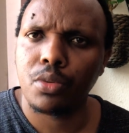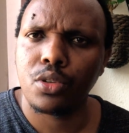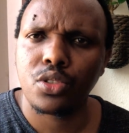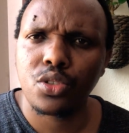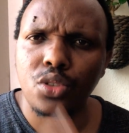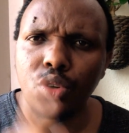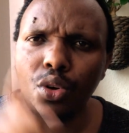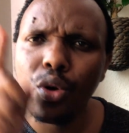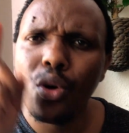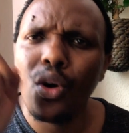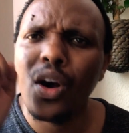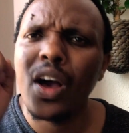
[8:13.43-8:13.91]

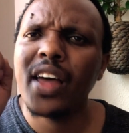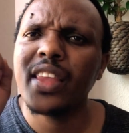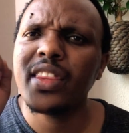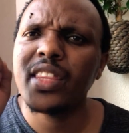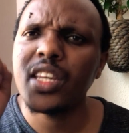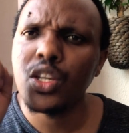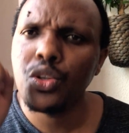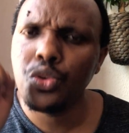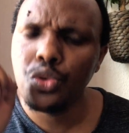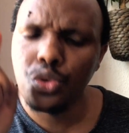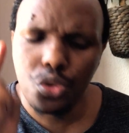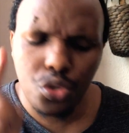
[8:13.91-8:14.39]
So
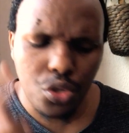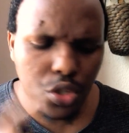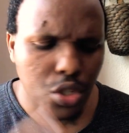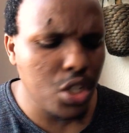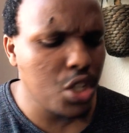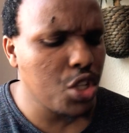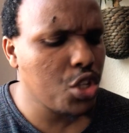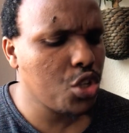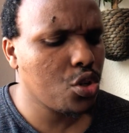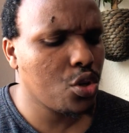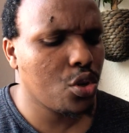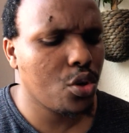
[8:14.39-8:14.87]
the
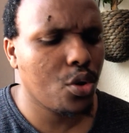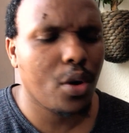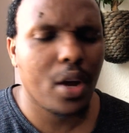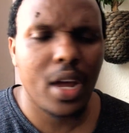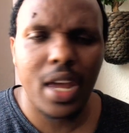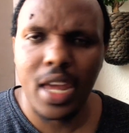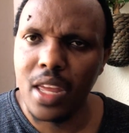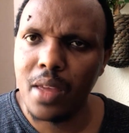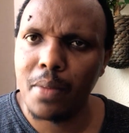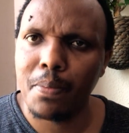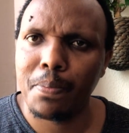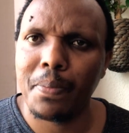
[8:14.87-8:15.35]
nutritional
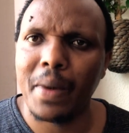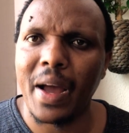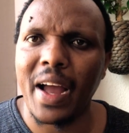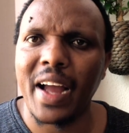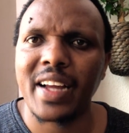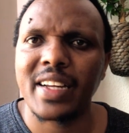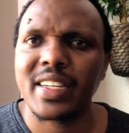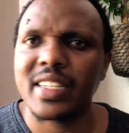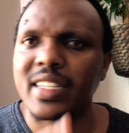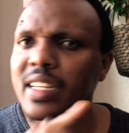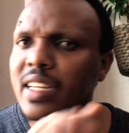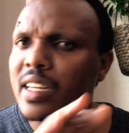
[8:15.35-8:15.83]

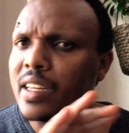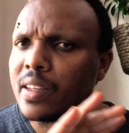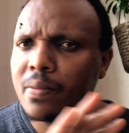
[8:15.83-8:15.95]
impact